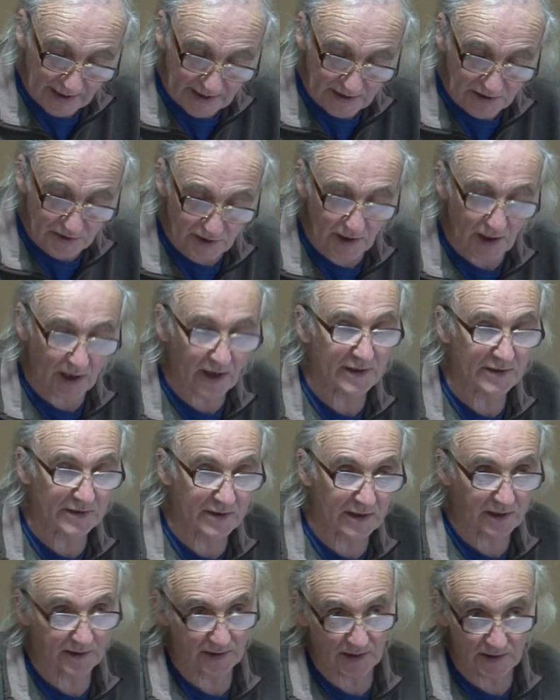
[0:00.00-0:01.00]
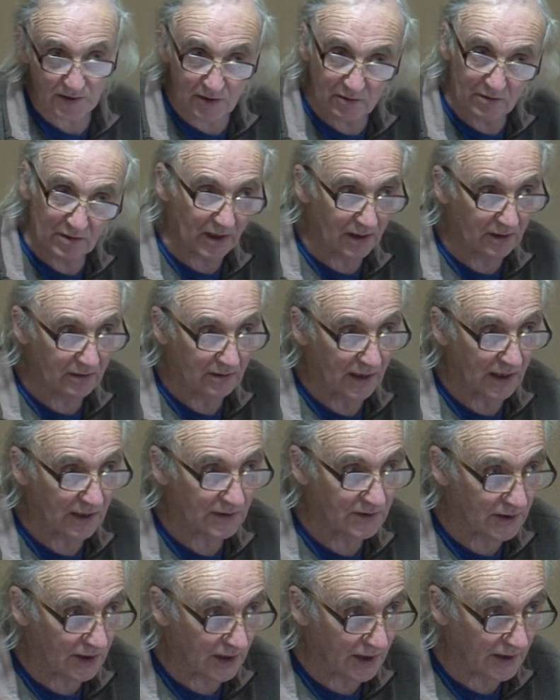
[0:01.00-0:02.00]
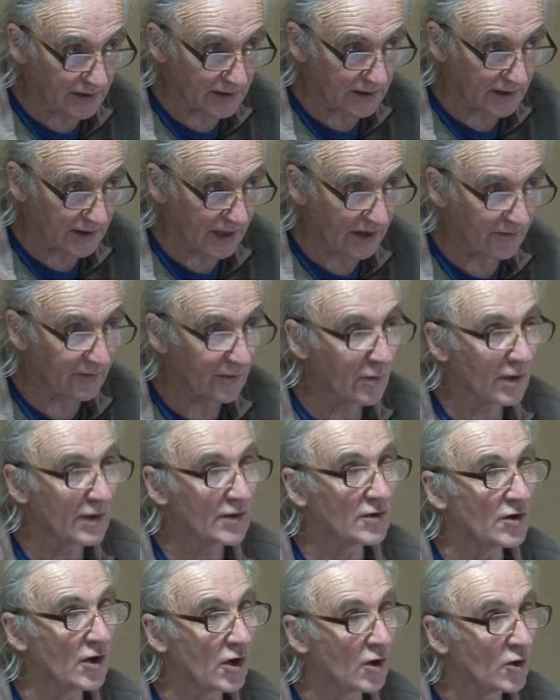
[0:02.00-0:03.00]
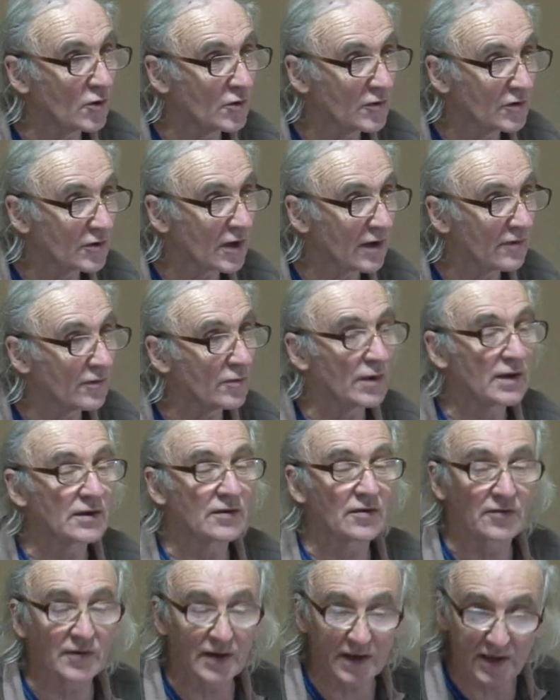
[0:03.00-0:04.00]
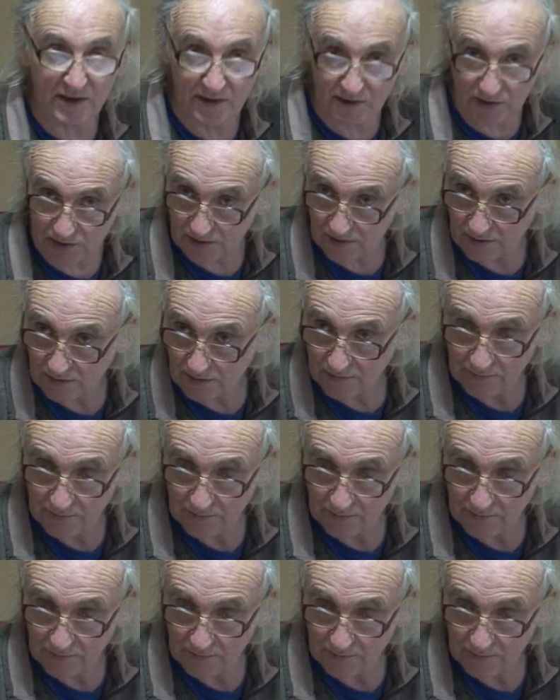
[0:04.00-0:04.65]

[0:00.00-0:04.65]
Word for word: has the idea, that's okay, has the idea, everyone knows, everyone thinks